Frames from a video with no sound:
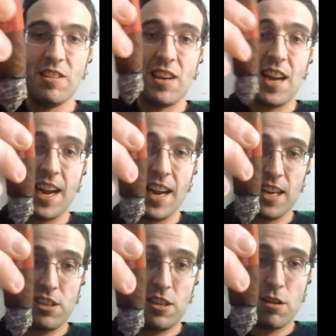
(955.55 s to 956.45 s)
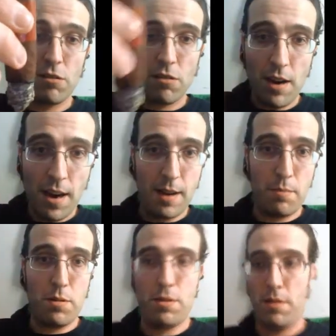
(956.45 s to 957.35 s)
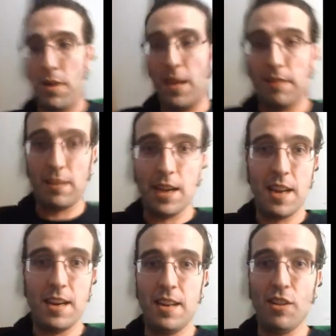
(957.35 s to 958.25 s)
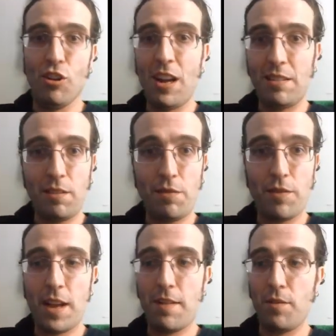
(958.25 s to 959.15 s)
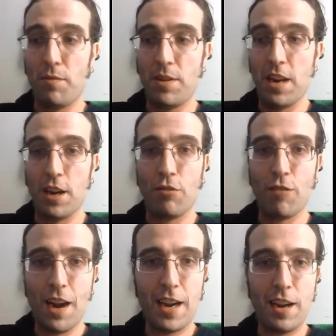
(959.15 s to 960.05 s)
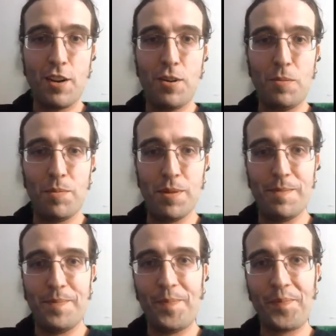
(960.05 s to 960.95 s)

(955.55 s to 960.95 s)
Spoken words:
It's like a hard shell crab. It's got lots of flavor when you crack it open.